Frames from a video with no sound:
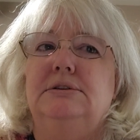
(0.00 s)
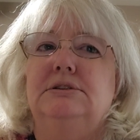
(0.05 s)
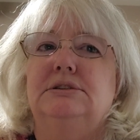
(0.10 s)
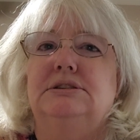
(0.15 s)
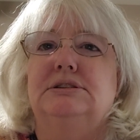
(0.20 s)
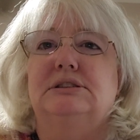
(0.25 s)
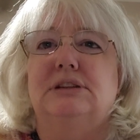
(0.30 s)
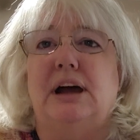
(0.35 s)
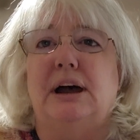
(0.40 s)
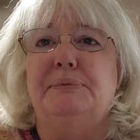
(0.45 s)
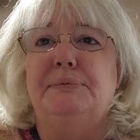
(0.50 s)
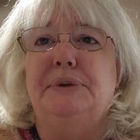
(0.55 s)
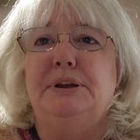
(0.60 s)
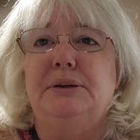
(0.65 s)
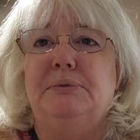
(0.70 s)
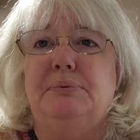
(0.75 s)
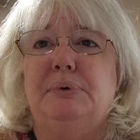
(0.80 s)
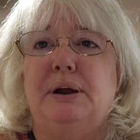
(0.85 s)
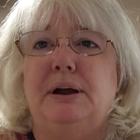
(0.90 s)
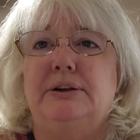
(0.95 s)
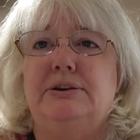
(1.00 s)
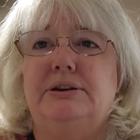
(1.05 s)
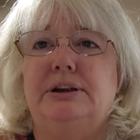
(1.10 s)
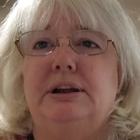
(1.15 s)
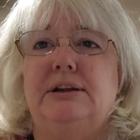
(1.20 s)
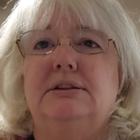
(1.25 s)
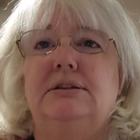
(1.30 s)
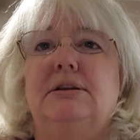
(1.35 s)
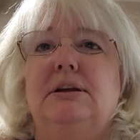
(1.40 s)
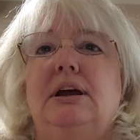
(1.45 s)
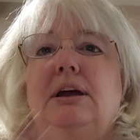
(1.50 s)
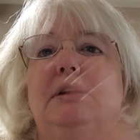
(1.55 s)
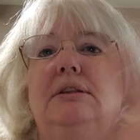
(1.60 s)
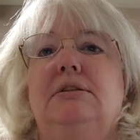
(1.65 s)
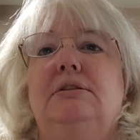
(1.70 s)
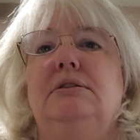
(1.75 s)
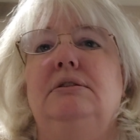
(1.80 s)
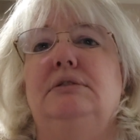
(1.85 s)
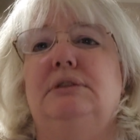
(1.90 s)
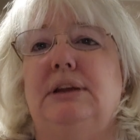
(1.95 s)
stopping a project
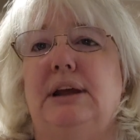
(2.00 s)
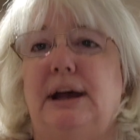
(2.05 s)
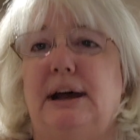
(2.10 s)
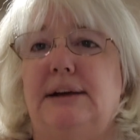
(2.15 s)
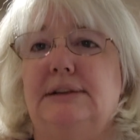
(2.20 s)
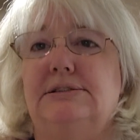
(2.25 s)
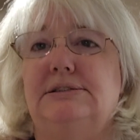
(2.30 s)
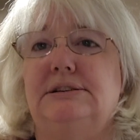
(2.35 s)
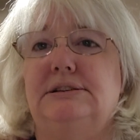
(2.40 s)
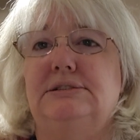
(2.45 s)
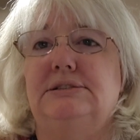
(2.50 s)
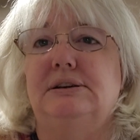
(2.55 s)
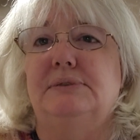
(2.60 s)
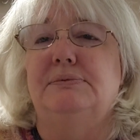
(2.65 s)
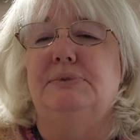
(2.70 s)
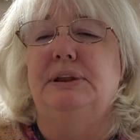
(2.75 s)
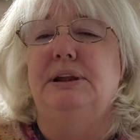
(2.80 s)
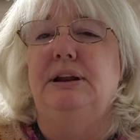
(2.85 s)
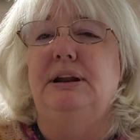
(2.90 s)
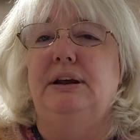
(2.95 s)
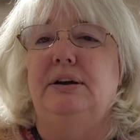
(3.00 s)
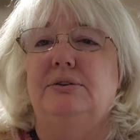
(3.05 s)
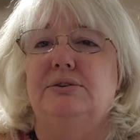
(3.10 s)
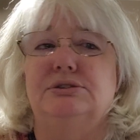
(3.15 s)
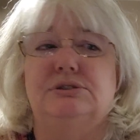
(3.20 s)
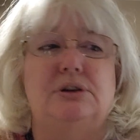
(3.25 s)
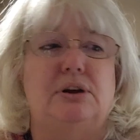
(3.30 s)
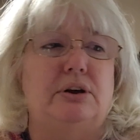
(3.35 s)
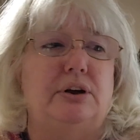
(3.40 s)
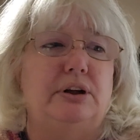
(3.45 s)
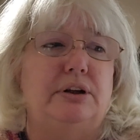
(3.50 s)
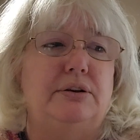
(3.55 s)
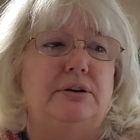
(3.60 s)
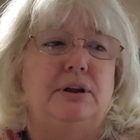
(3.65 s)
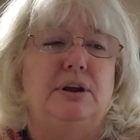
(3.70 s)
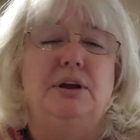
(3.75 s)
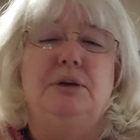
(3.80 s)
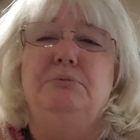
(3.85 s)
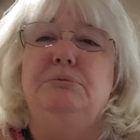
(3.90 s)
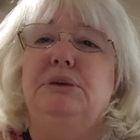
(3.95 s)
and casting something else on
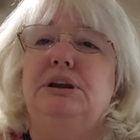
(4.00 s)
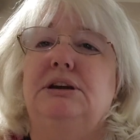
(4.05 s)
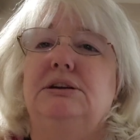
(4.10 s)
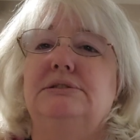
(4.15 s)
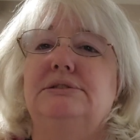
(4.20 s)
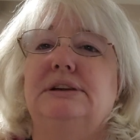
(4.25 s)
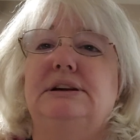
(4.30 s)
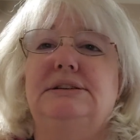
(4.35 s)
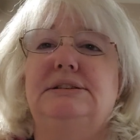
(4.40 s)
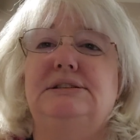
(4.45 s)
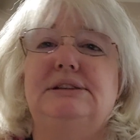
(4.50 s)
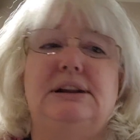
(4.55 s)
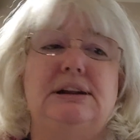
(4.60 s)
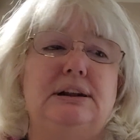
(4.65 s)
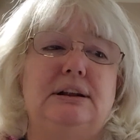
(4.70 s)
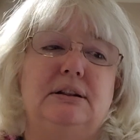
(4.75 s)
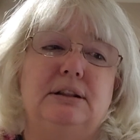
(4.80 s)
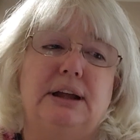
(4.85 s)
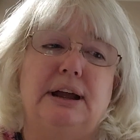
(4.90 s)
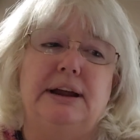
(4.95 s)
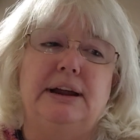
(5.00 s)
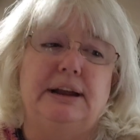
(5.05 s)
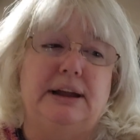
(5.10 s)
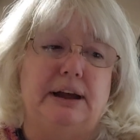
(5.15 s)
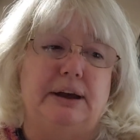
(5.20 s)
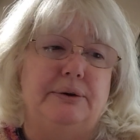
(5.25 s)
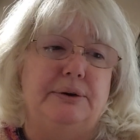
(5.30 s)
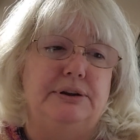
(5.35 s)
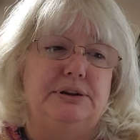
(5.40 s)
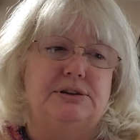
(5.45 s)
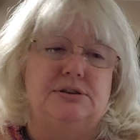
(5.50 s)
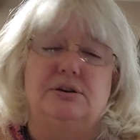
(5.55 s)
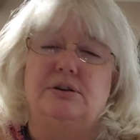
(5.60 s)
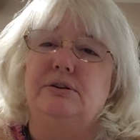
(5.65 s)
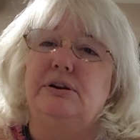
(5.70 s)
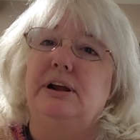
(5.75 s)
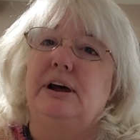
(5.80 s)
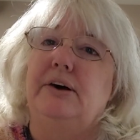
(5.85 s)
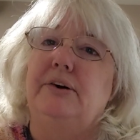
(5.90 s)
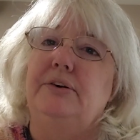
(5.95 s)
because I didn't like how it
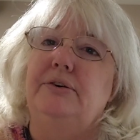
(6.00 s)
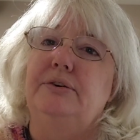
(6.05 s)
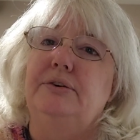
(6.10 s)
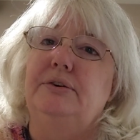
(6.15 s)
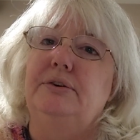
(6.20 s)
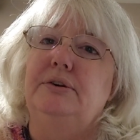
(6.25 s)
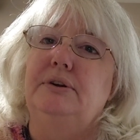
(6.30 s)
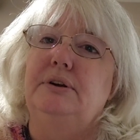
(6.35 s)
turned out.